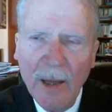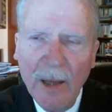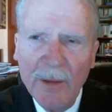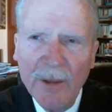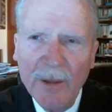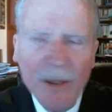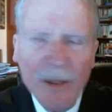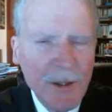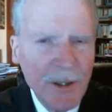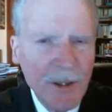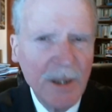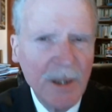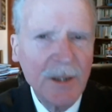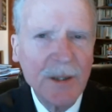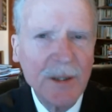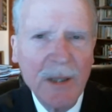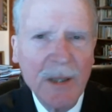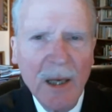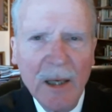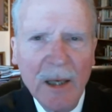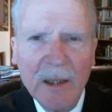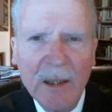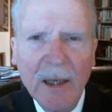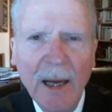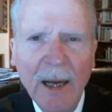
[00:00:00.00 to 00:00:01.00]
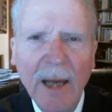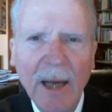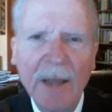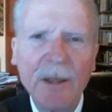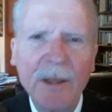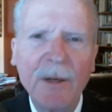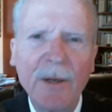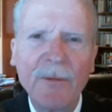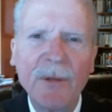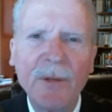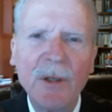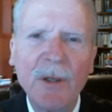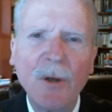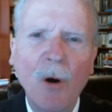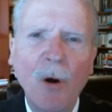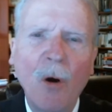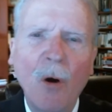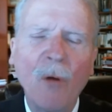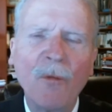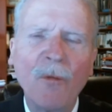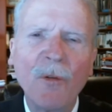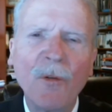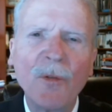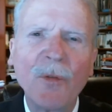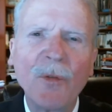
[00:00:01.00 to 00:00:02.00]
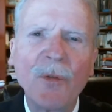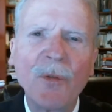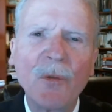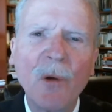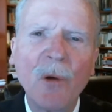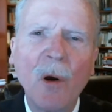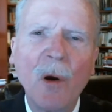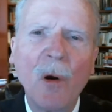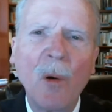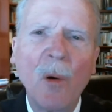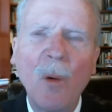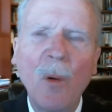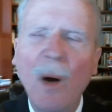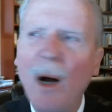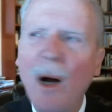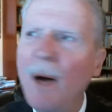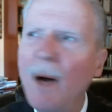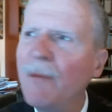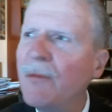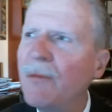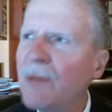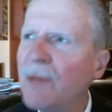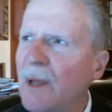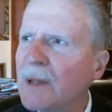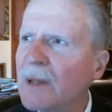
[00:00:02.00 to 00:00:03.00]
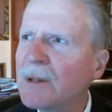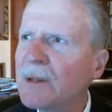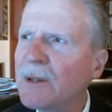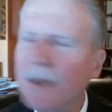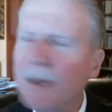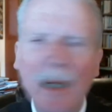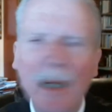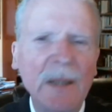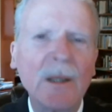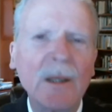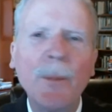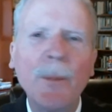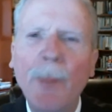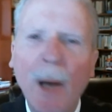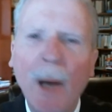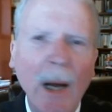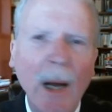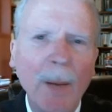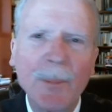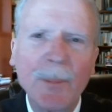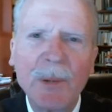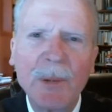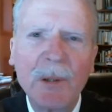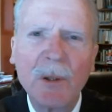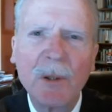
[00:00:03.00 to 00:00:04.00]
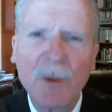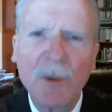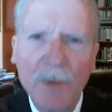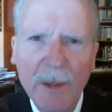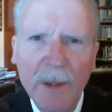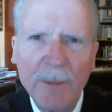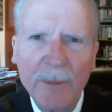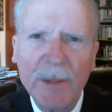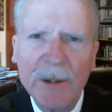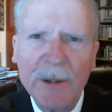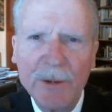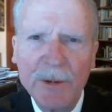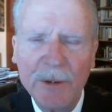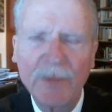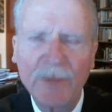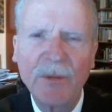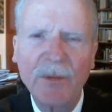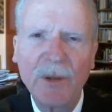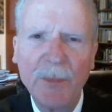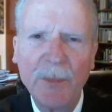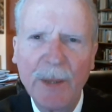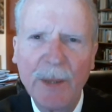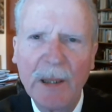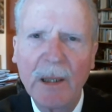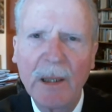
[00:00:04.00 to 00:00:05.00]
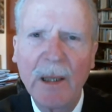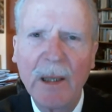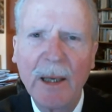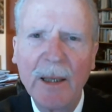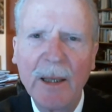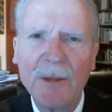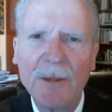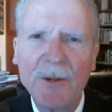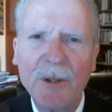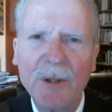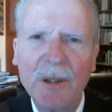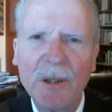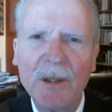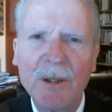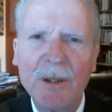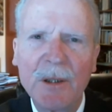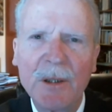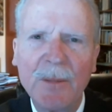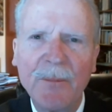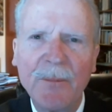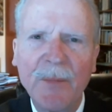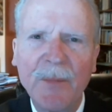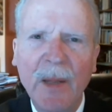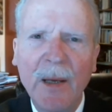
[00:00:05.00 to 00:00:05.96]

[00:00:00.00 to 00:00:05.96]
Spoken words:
This is a kind of an overthrow of, let's say, the popular image of the Middle Ages